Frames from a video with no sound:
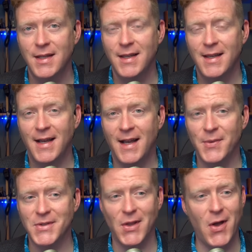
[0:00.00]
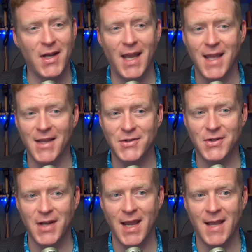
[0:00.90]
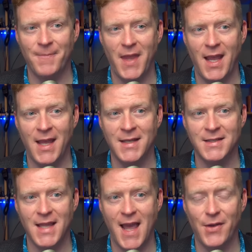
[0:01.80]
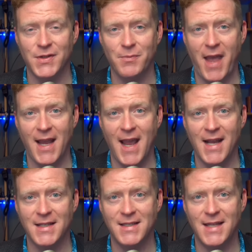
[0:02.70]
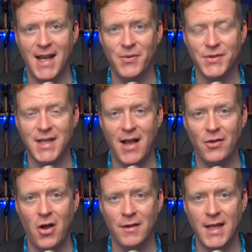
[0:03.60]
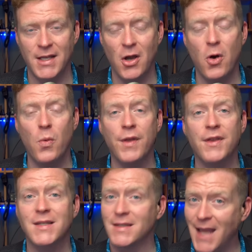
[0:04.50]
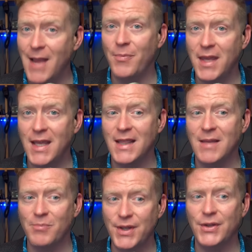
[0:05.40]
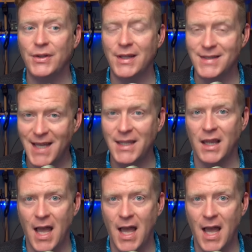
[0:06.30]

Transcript: Uh, it was a long day yesterday, and the House is back at it today. We'll see how long they go, with today being the bill deadline